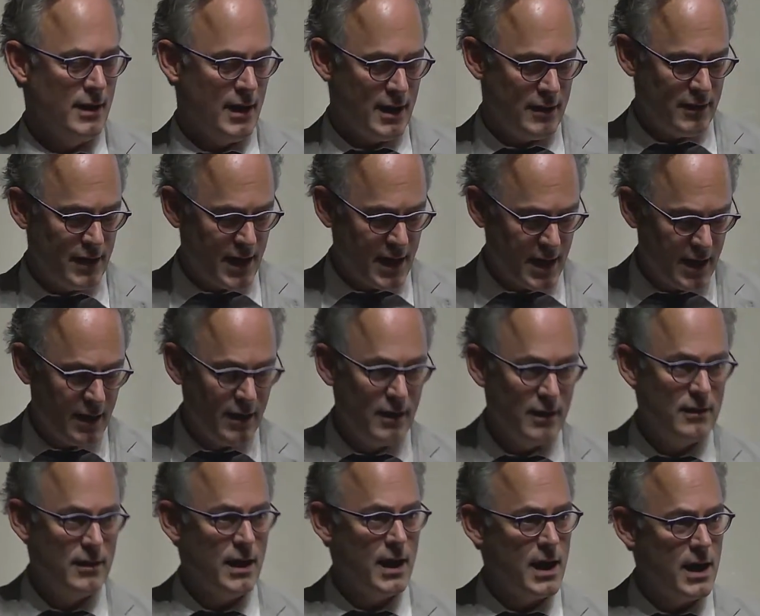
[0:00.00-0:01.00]
And the,
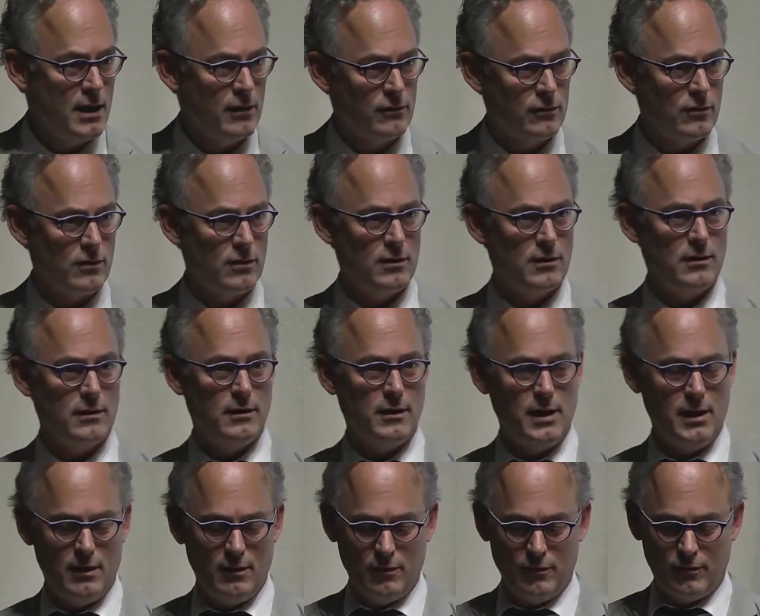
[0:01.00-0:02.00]
the answer
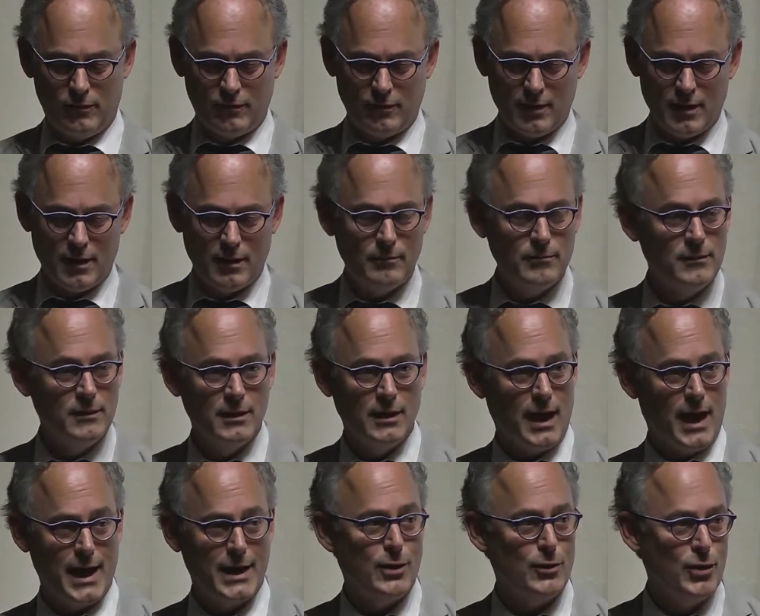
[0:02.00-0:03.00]
is um,
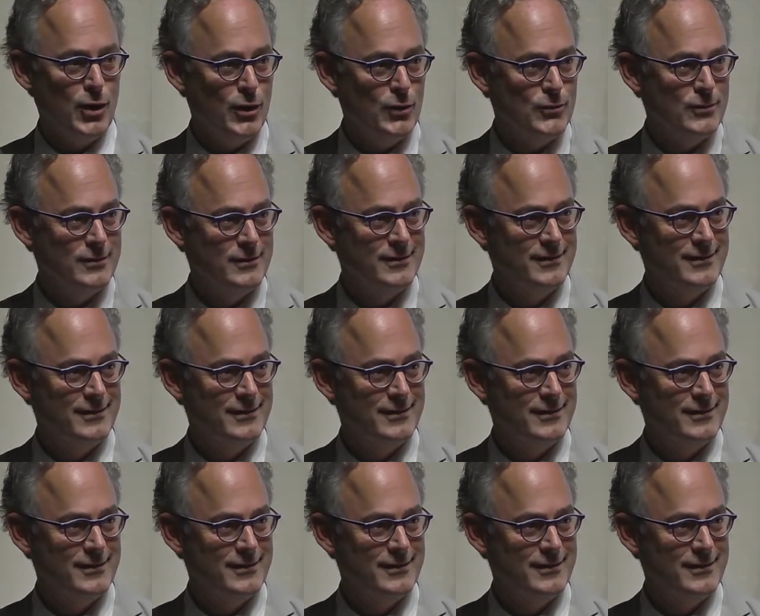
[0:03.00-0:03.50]
I don't know.